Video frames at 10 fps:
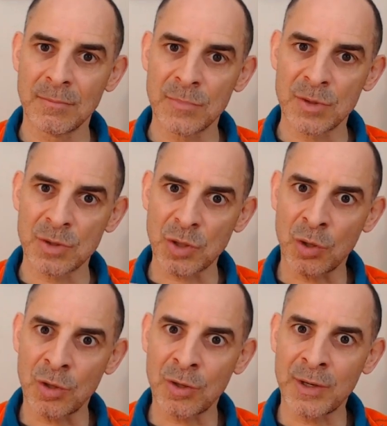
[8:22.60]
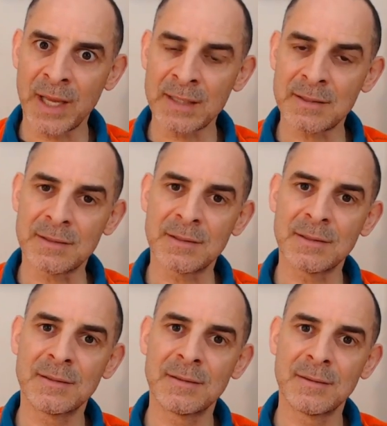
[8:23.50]
So it's all connected.
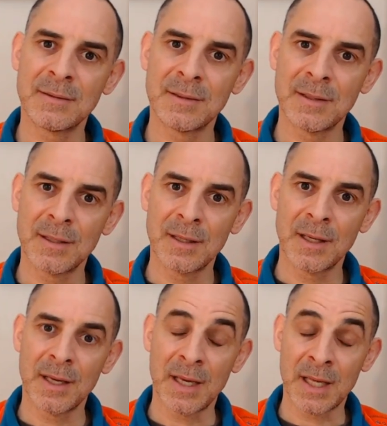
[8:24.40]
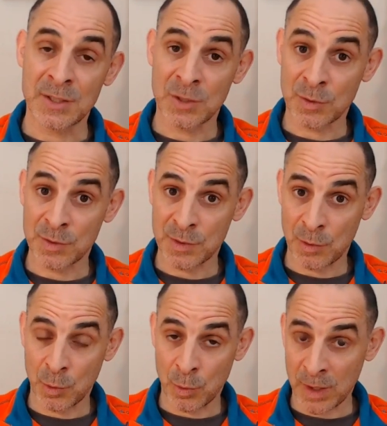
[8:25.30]
And it's
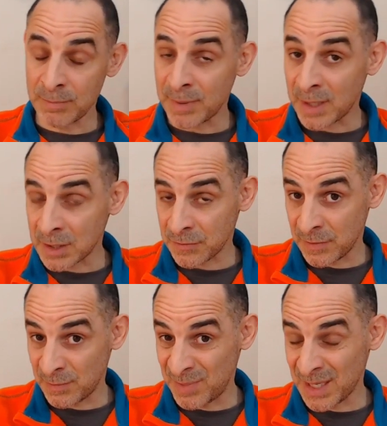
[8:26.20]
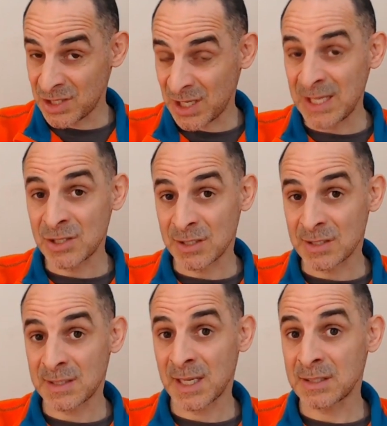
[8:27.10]
also one part of the big changes,
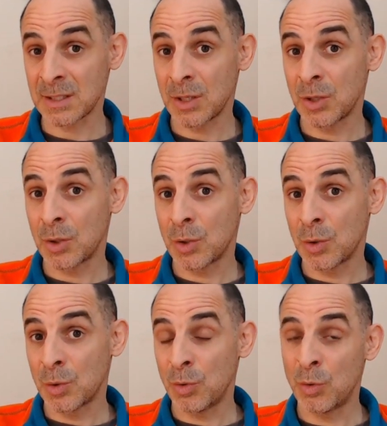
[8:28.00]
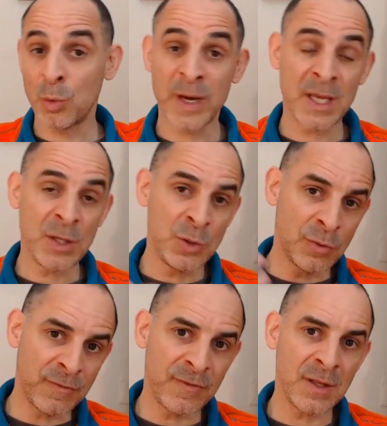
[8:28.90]
that the way you
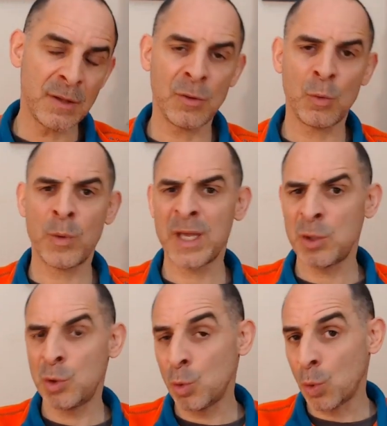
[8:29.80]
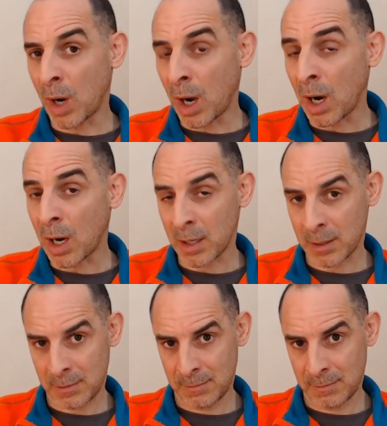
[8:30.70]
feel, the way you are